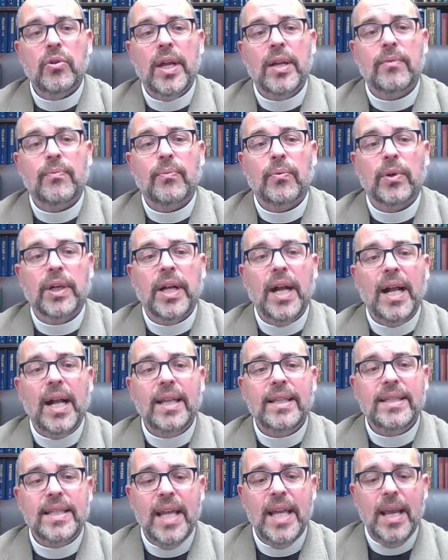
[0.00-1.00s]
like for
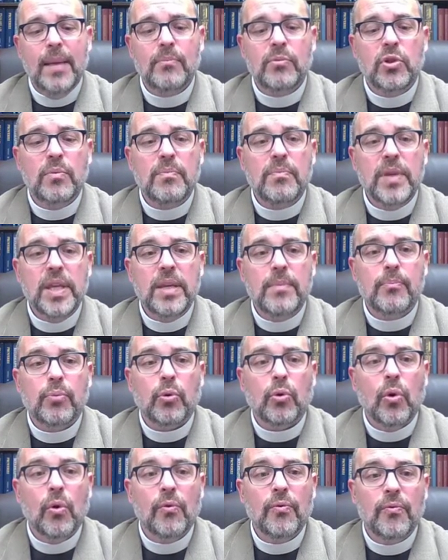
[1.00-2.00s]
God's name to be
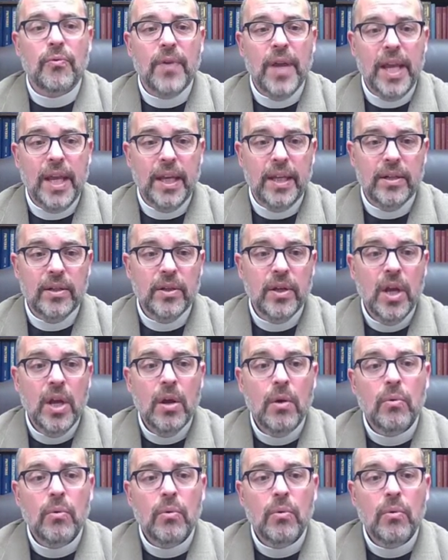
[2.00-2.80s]
profaned?